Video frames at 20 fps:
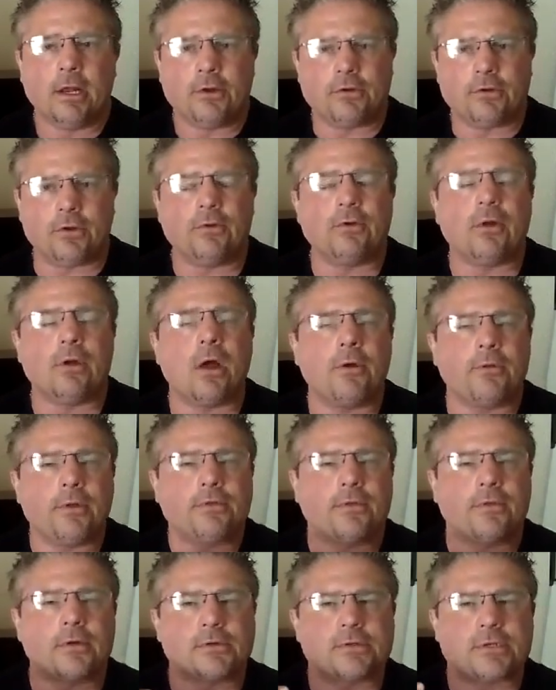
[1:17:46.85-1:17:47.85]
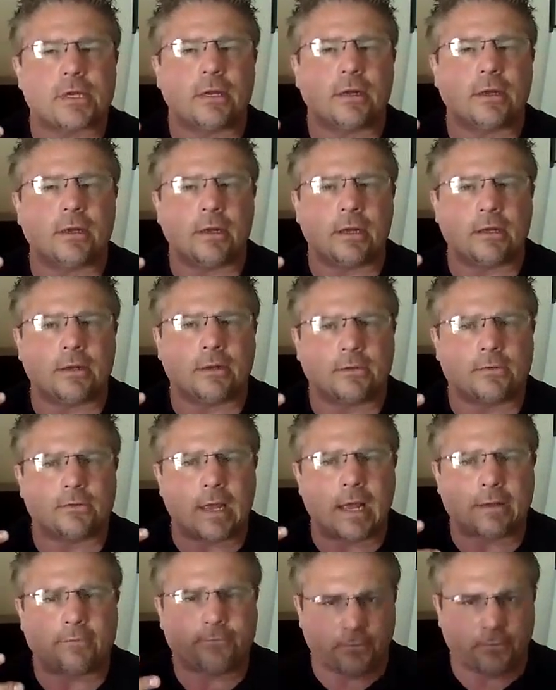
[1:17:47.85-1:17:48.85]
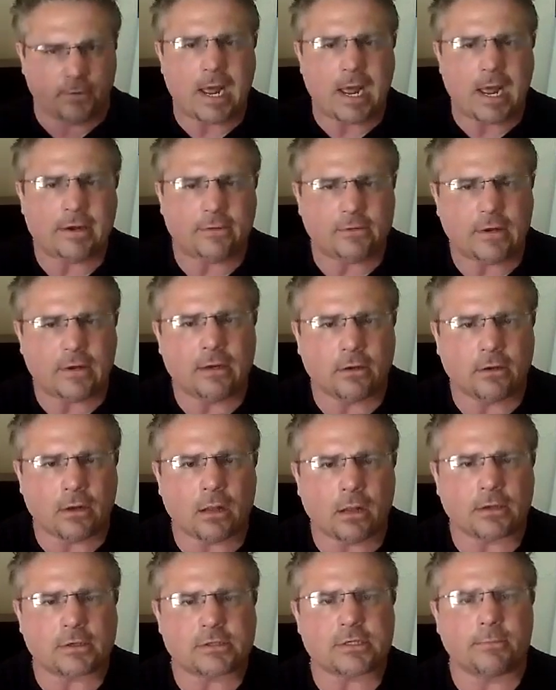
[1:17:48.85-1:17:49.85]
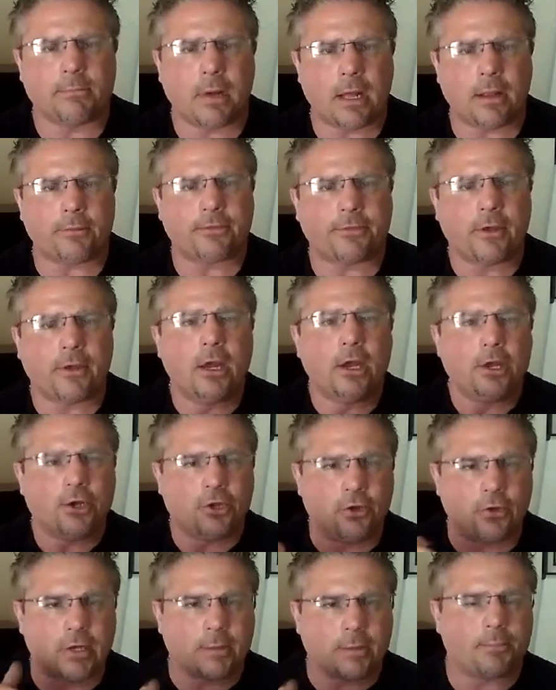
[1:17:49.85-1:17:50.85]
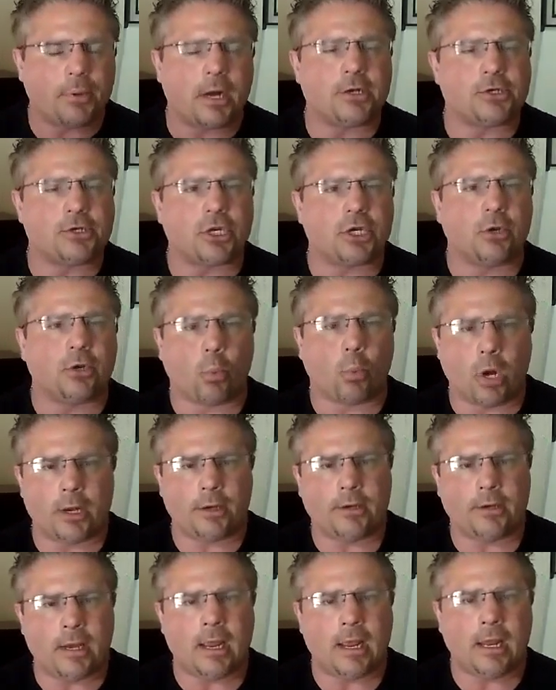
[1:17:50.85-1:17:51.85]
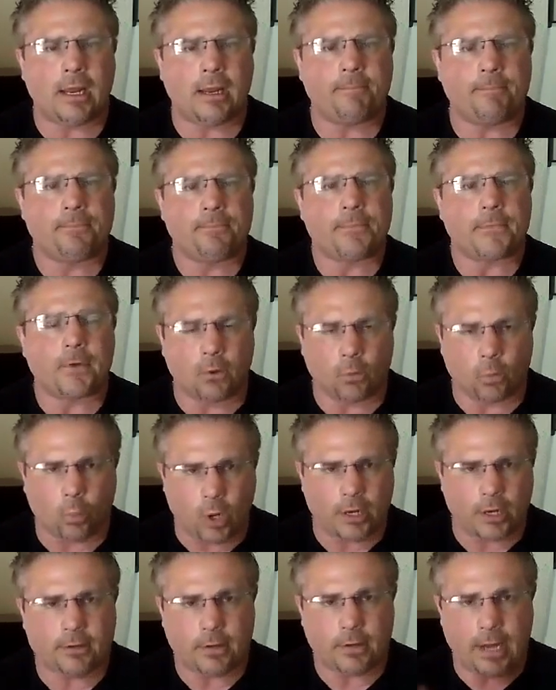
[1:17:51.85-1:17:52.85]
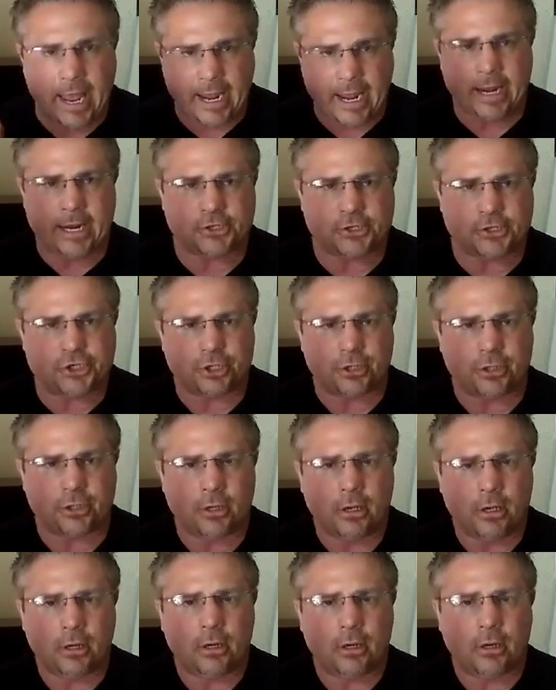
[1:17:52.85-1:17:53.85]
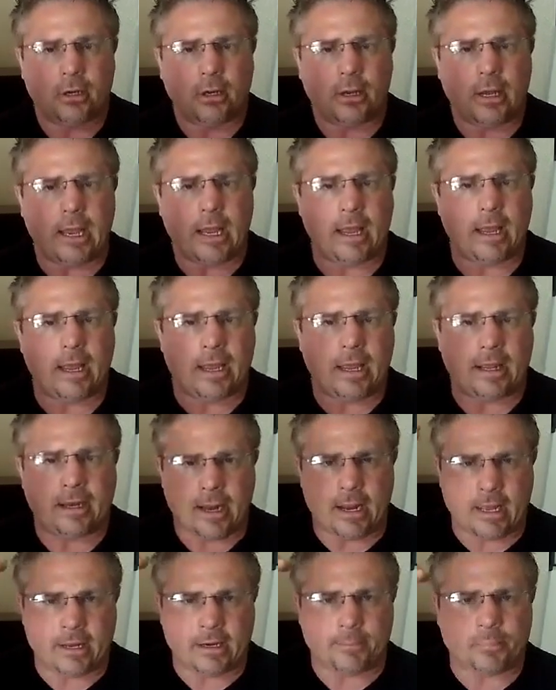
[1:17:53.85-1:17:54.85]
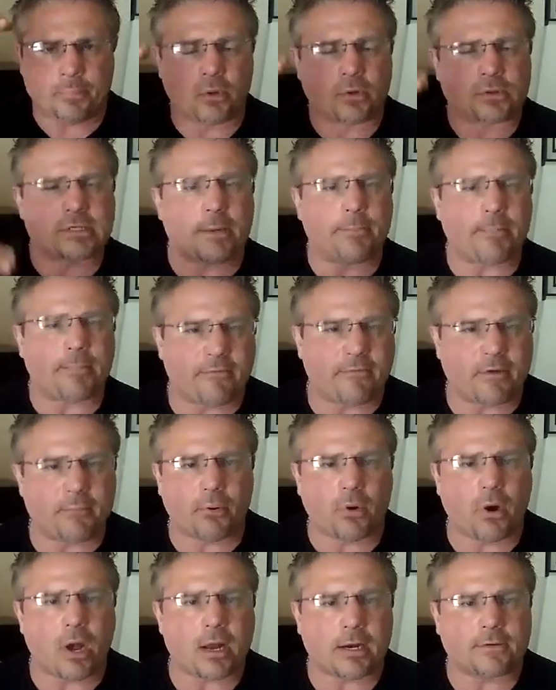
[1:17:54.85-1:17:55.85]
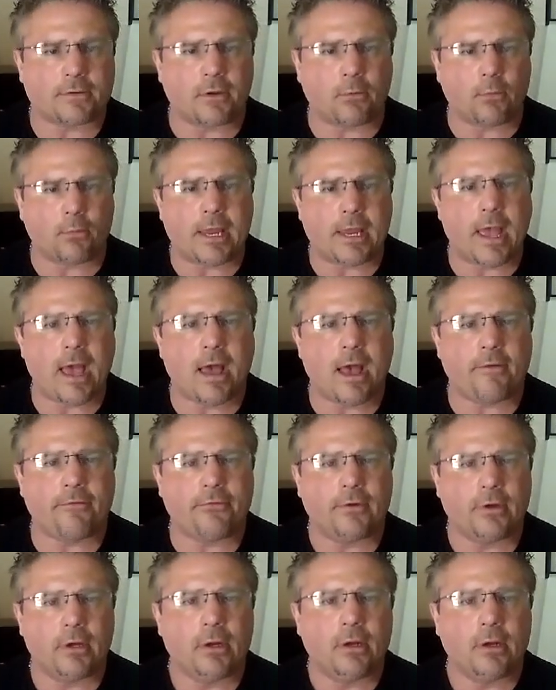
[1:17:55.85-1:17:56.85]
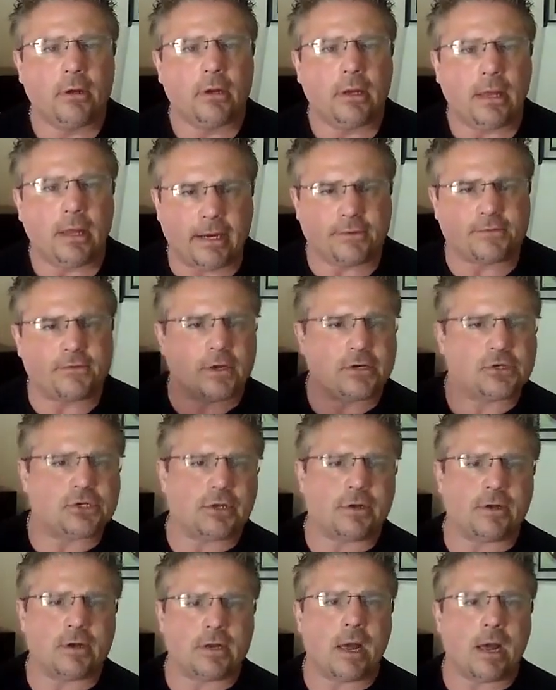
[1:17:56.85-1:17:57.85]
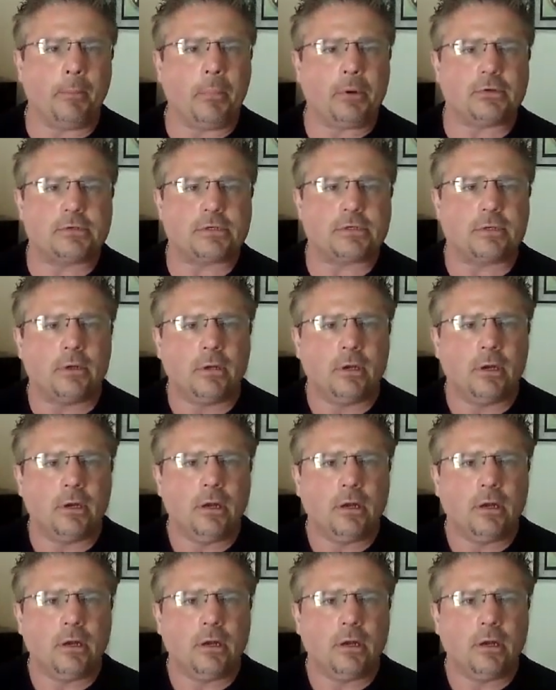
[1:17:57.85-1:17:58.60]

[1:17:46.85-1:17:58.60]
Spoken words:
Do you know that there's for $19 a month, you can punch in one name or one age, and it pulls up every product that we have, and it tells you the numbers?